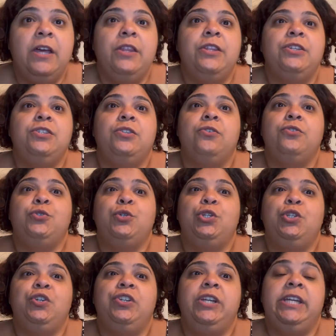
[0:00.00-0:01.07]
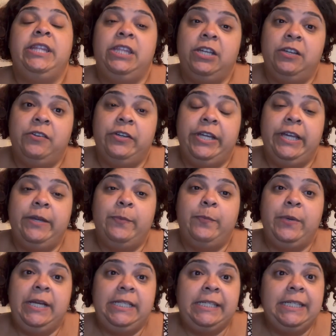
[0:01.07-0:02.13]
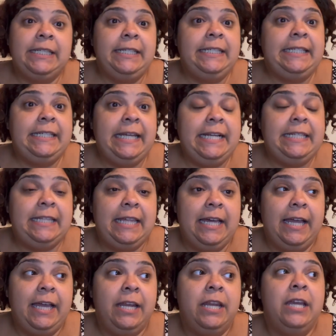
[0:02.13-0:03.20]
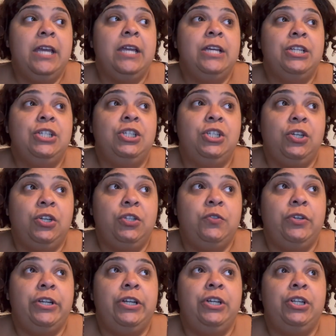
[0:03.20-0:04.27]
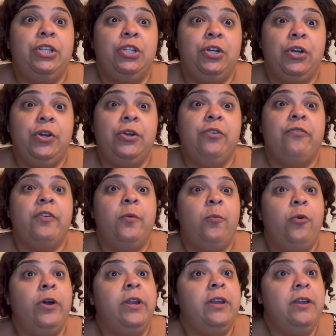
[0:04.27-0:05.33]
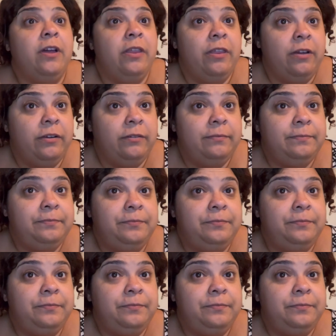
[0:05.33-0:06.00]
The social learning theory basically states that children learn from one another.